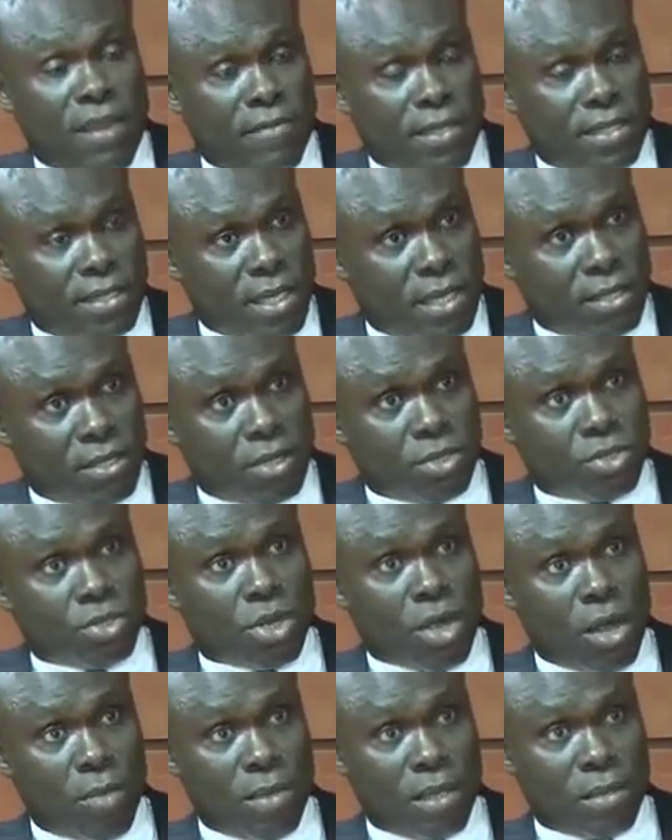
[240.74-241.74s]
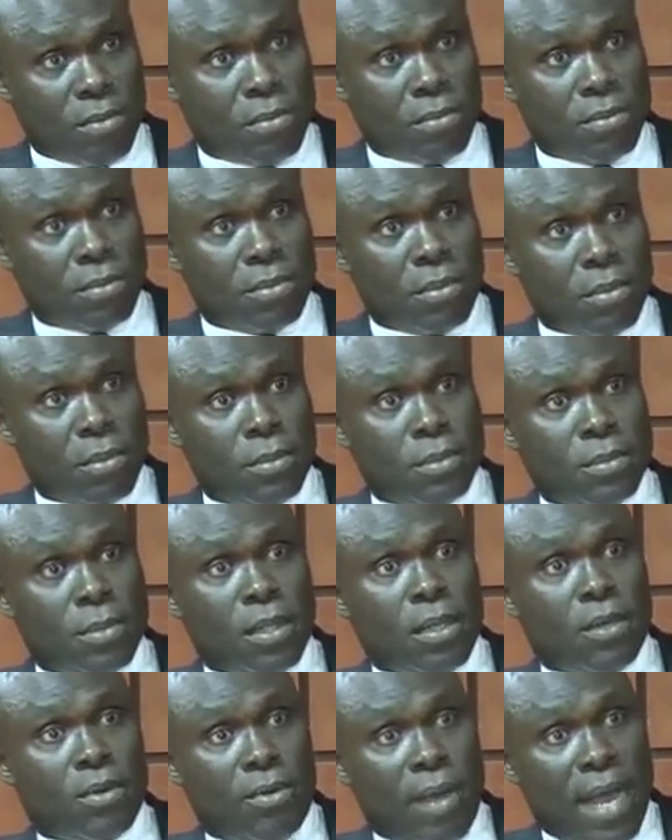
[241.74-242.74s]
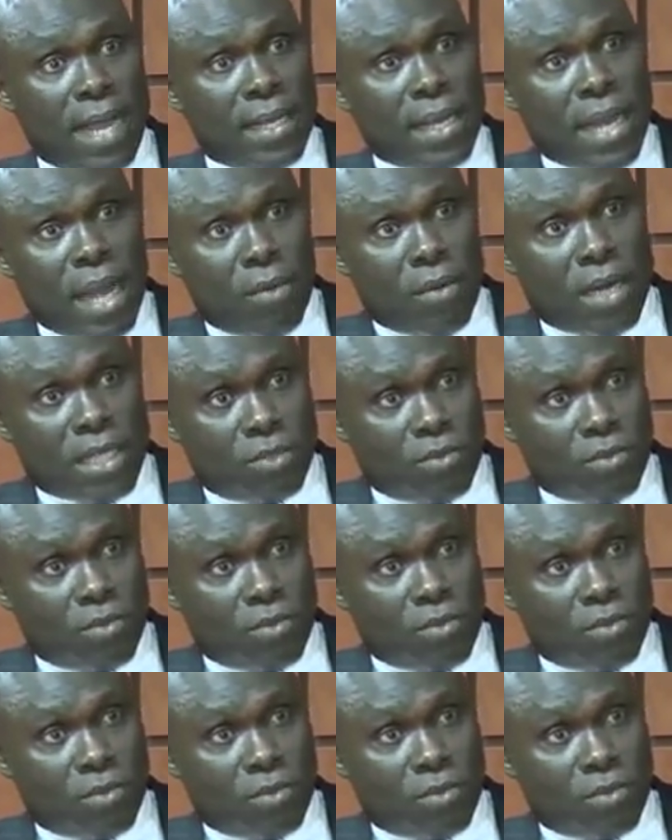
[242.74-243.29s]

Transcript: private sector to come in. Right now,